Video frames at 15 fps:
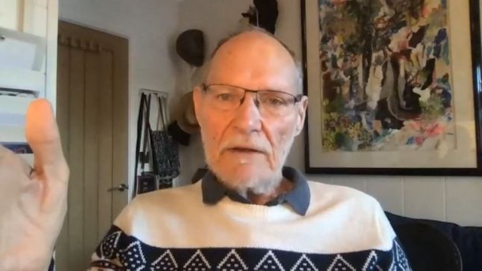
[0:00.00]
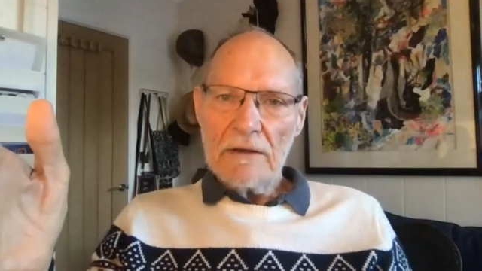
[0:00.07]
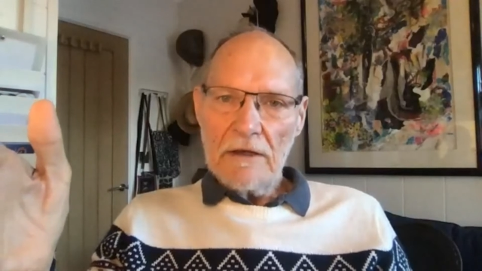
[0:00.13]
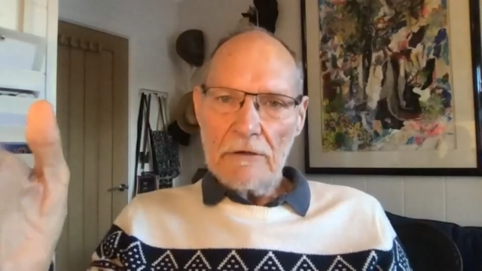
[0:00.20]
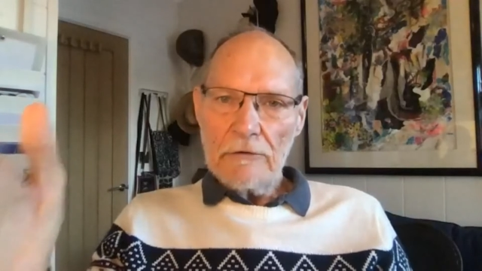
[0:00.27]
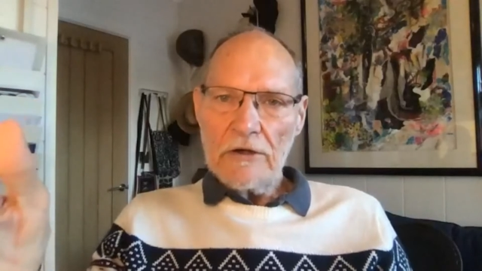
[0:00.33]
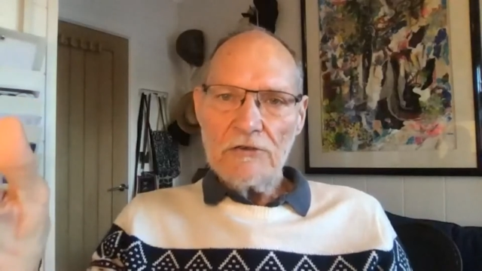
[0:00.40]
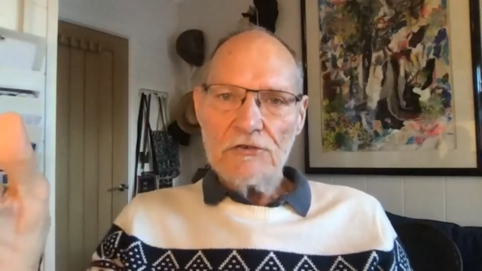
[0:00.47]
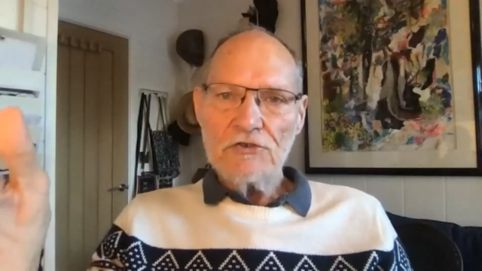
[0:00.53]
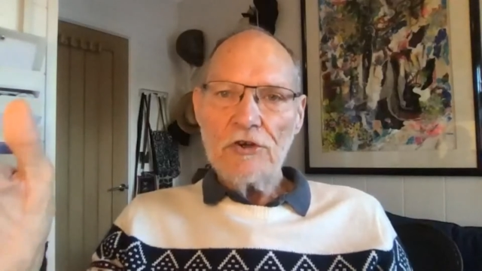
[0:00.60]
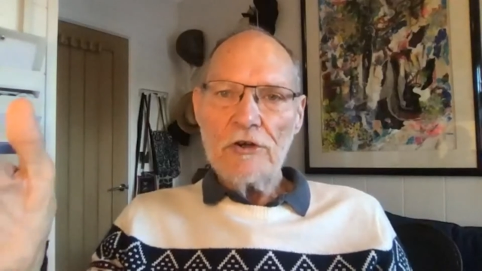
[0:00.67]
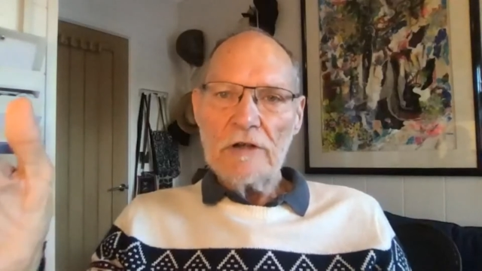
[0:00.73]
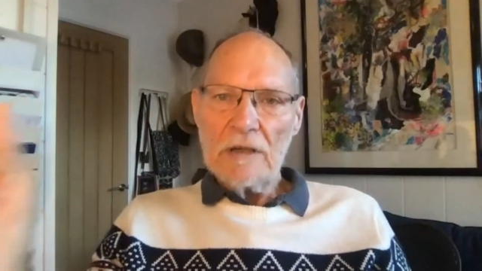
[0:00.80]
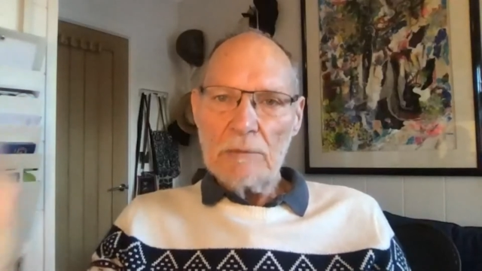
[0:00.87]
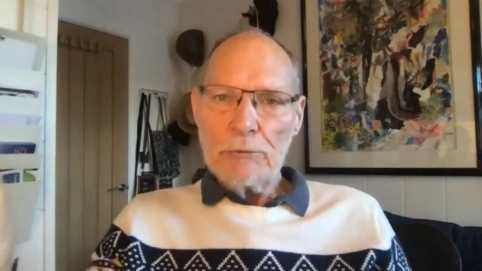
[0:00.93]
hero's
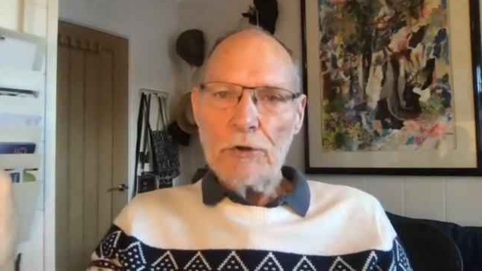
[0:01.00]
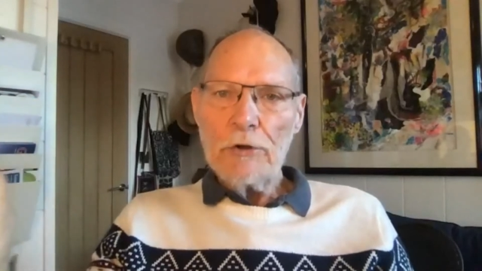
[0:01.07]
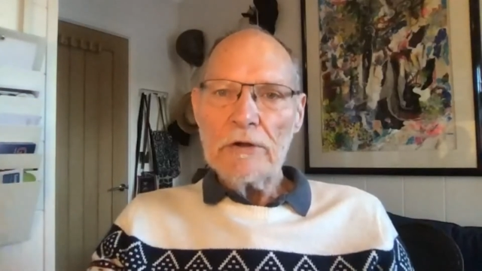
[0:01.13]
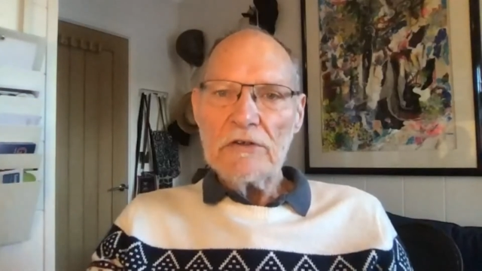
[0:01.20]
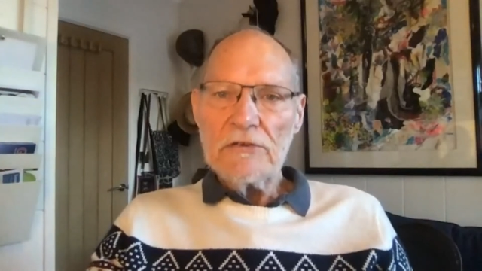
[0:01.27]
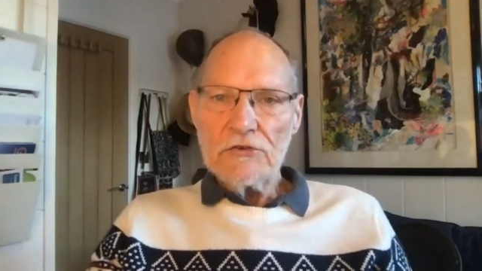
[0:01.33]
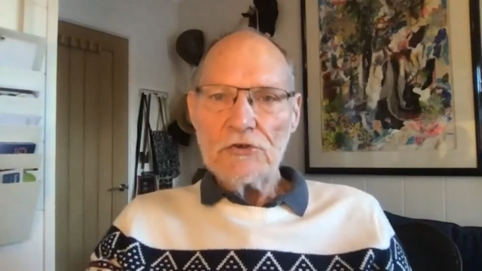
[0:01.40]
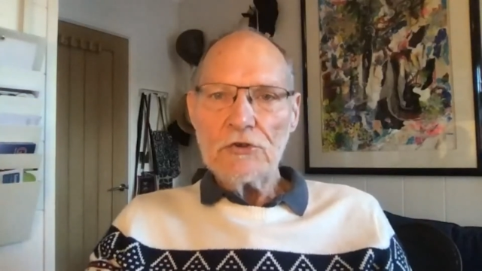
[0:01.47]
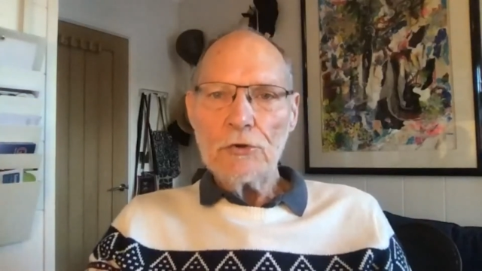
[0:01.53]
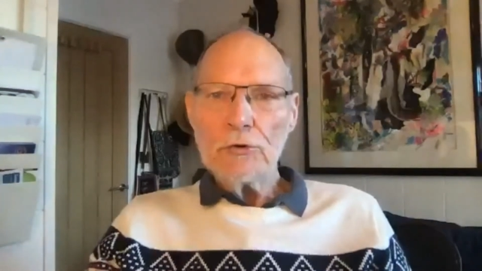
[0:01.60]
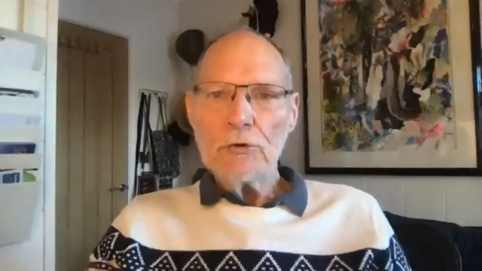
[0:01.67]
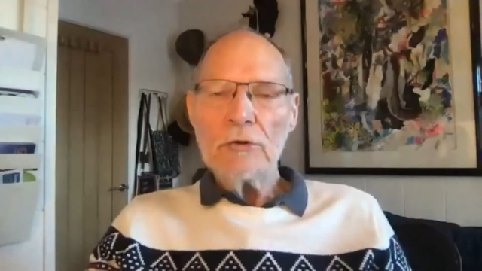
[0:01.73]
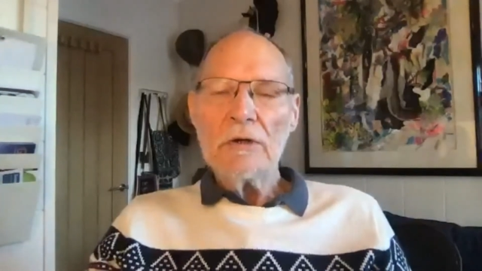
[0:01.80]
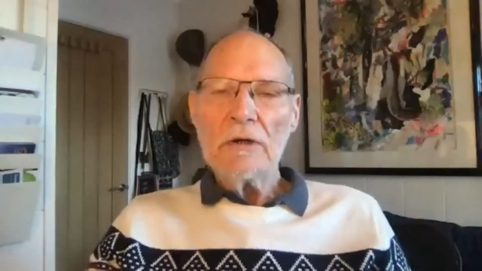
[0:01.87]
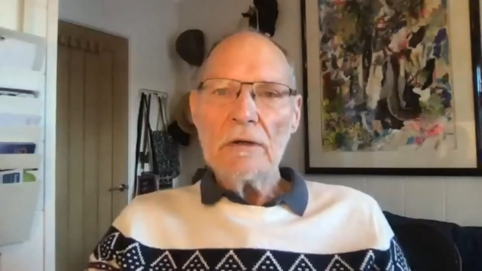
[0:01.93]
journey points
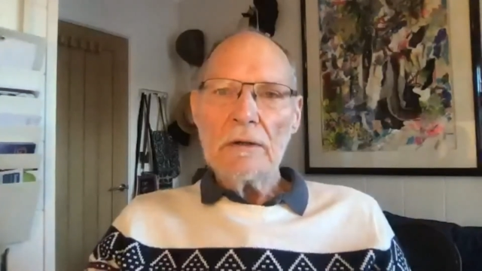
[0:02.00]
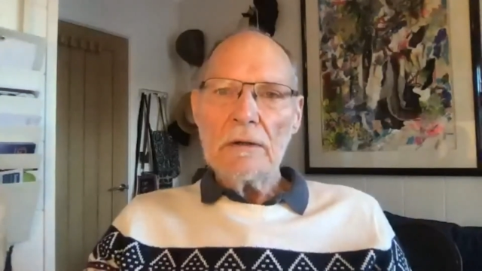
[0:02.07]
you